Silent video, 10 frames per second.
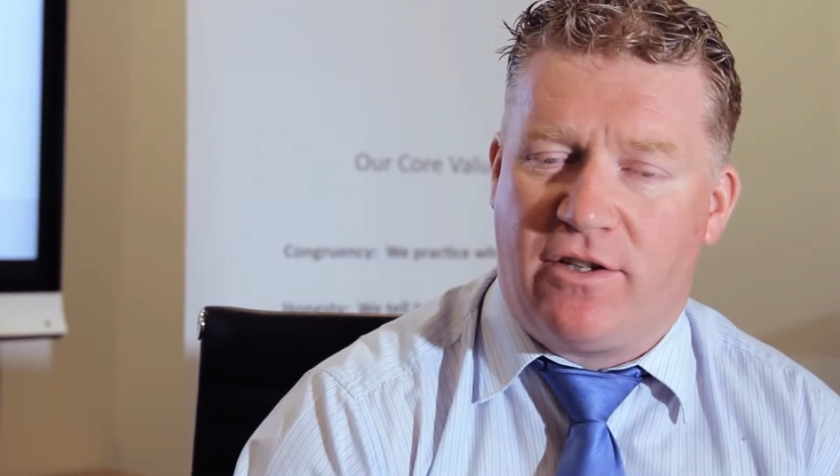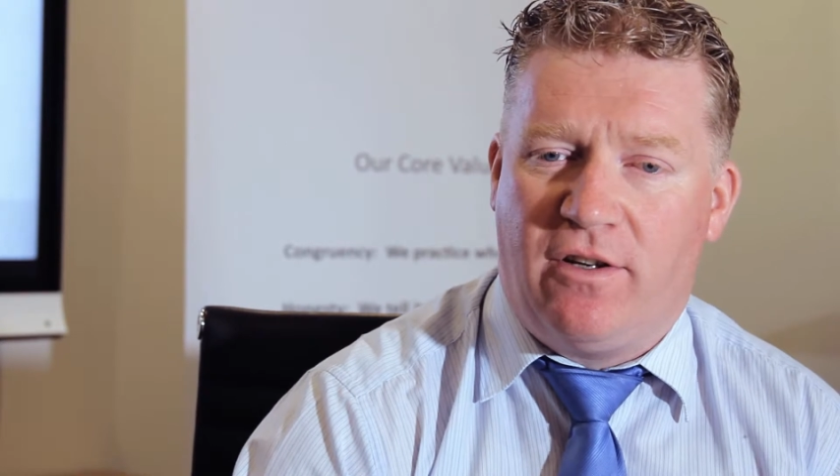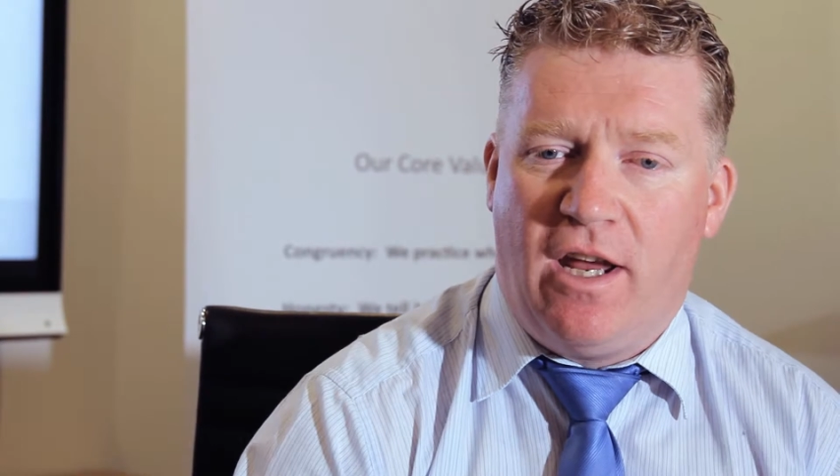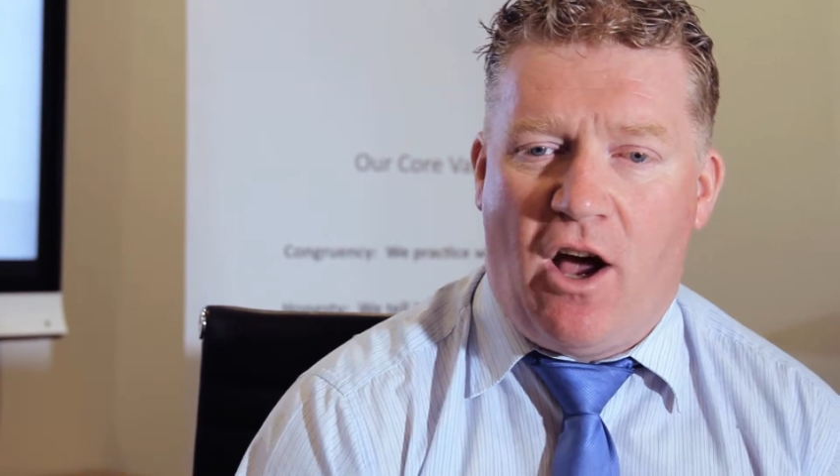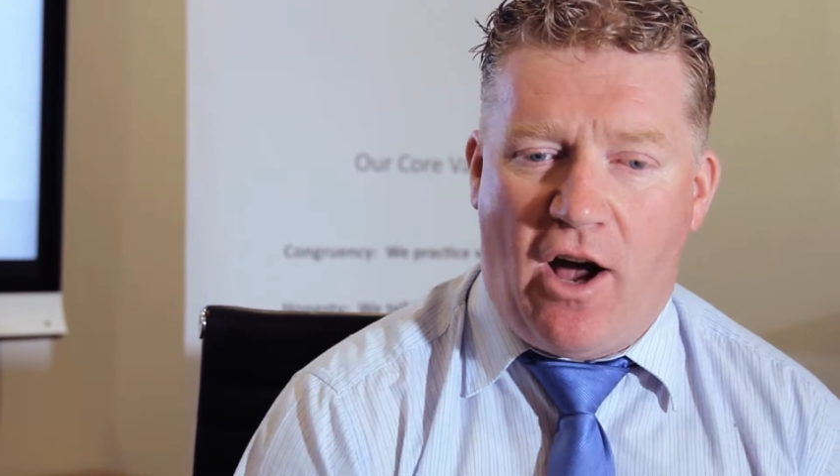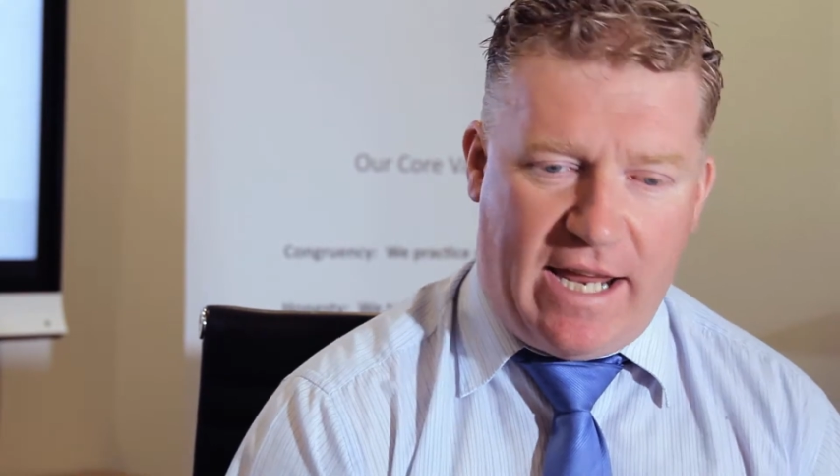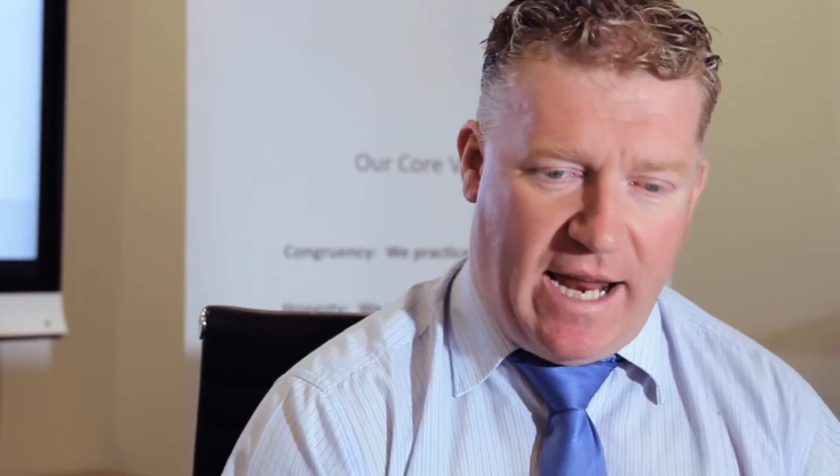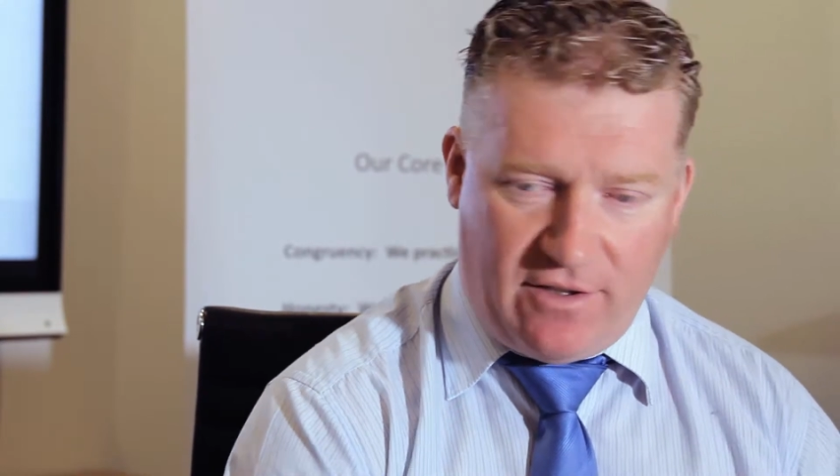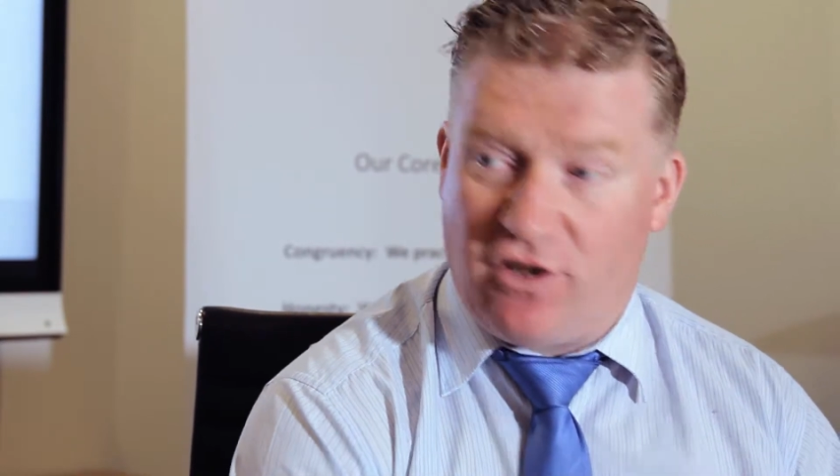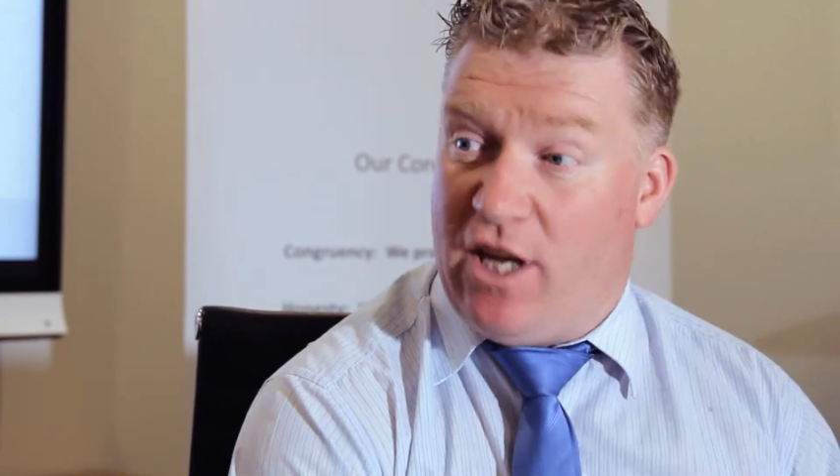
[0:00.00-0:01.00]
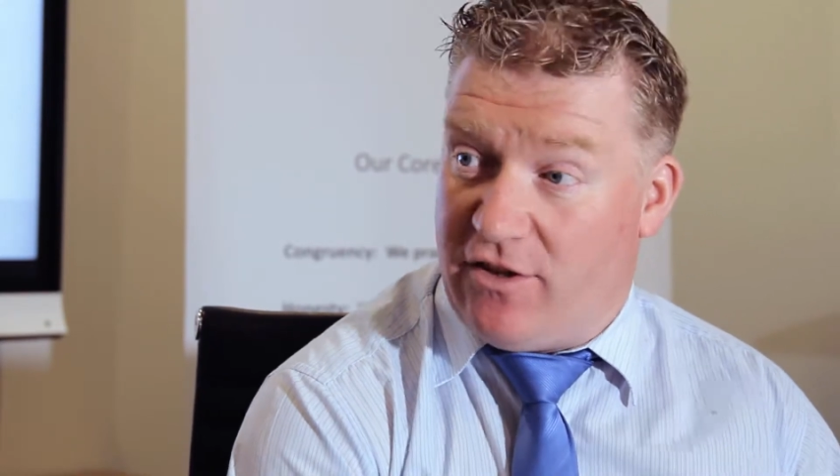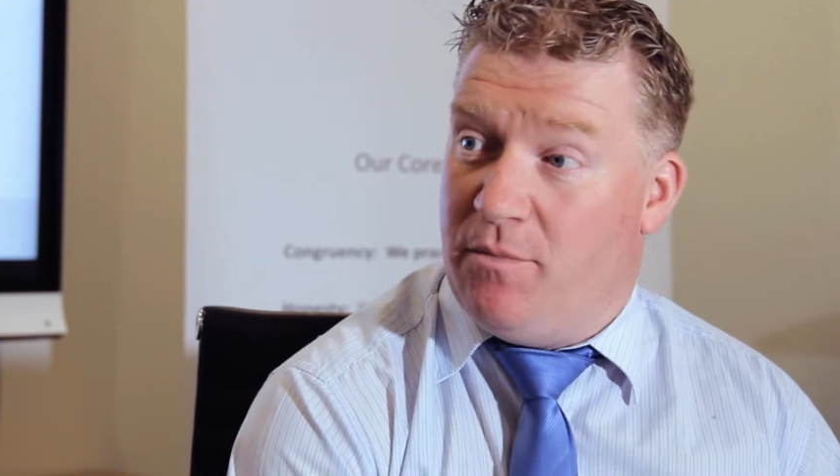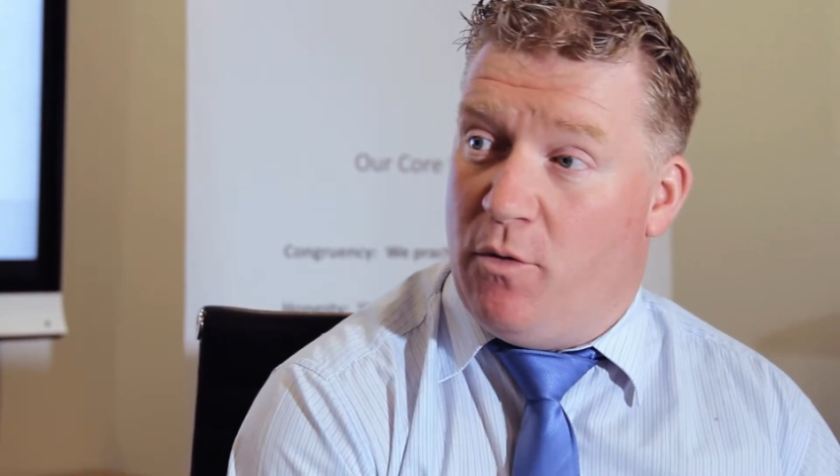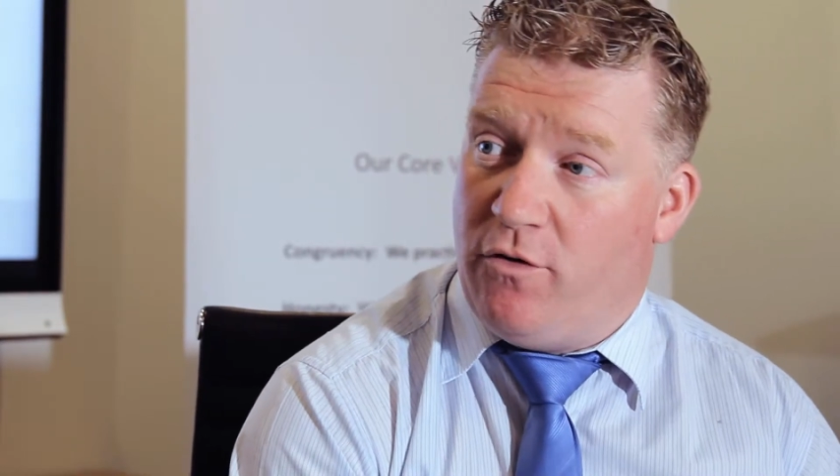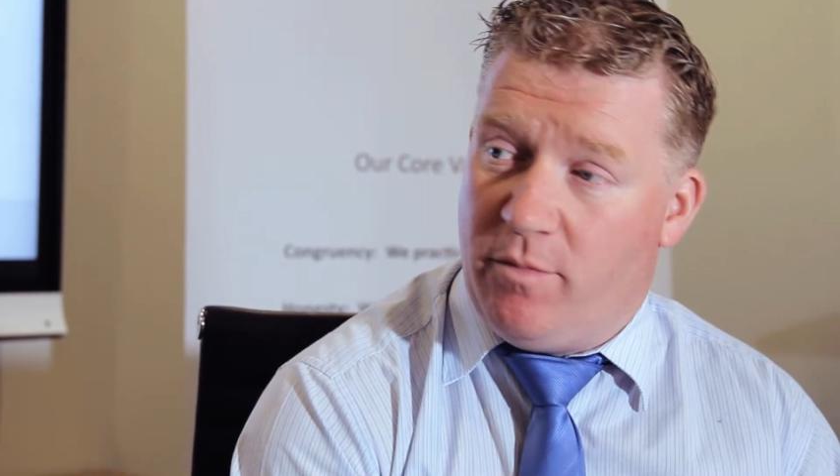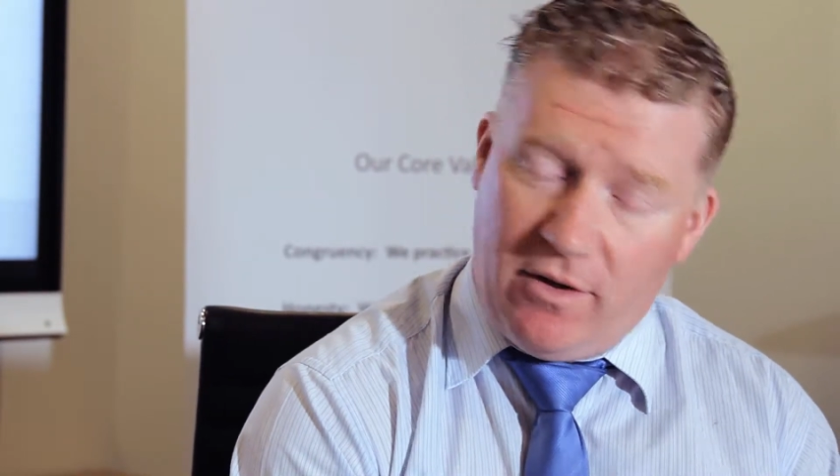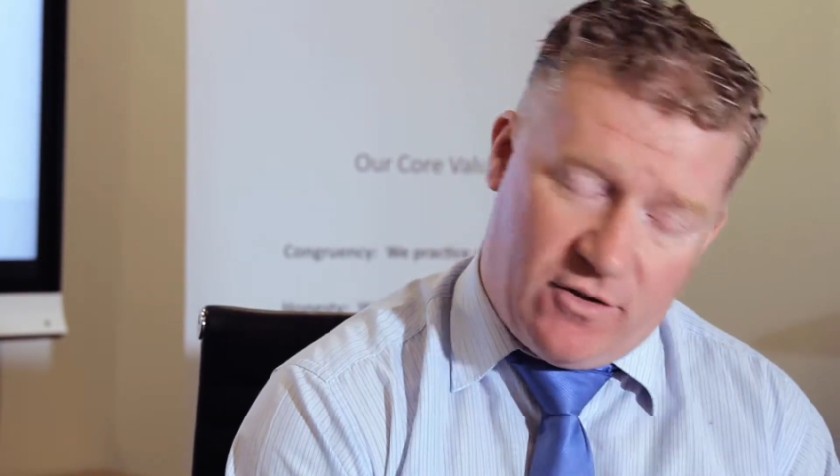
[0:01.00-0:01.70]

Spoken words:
and I guess it's a movement.